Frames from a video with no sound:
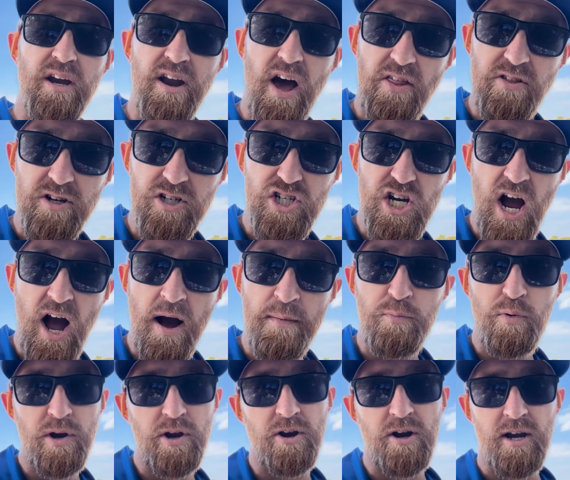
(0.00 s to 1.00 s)
another
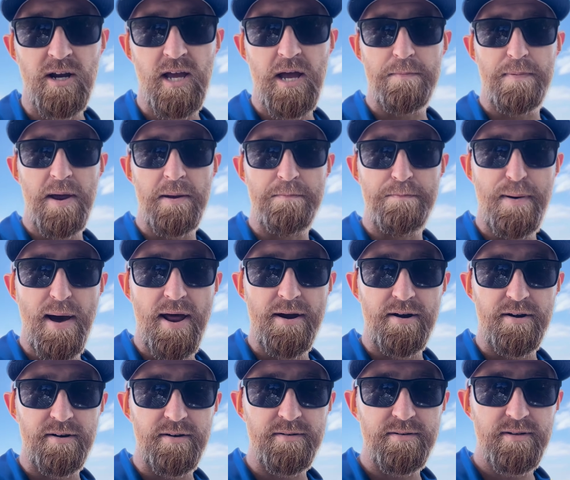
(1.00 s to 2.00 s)
job where you're going to get paid
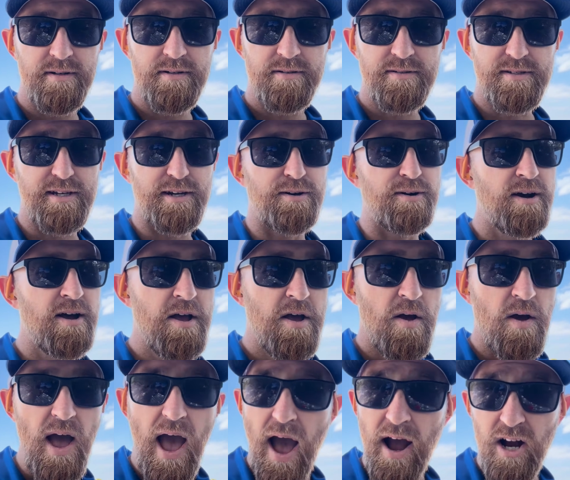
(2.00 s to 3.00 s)
better. So
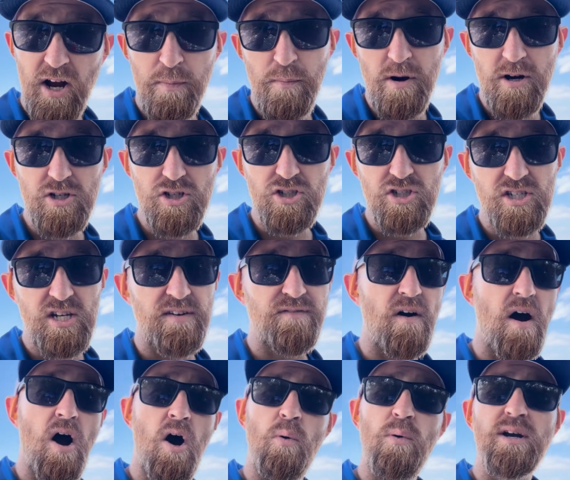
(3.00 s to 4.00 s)
commercial stuff
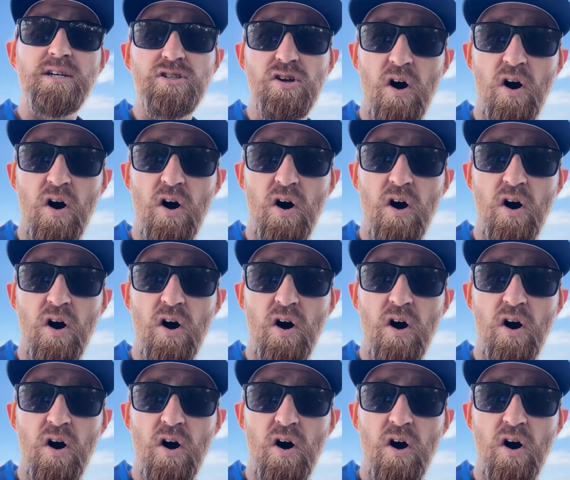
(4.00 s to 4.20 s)
always